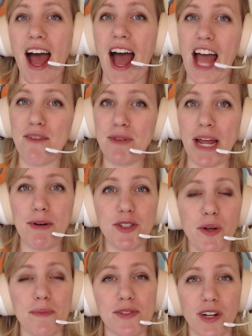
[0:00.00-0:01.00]
I've been able
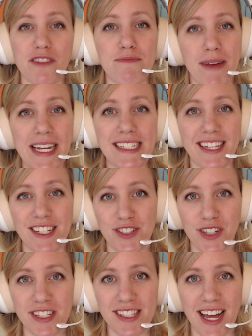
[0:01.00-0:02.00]
to observe many
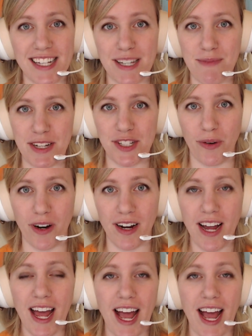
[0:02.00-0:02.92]
teachers as a mentor,